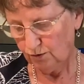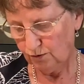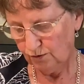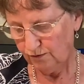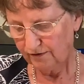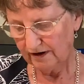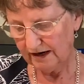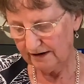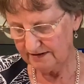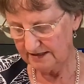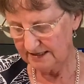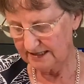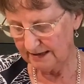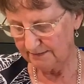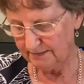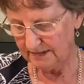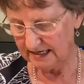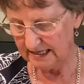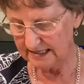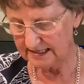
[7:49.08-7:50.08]
5 to
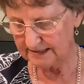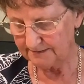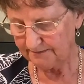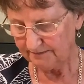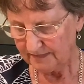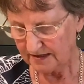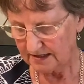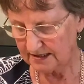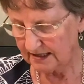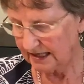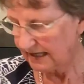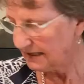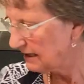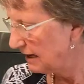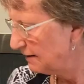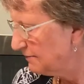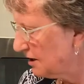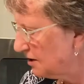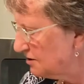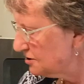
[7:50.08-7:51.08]
10 minutes. So that
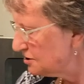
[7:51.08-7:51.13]
I'm going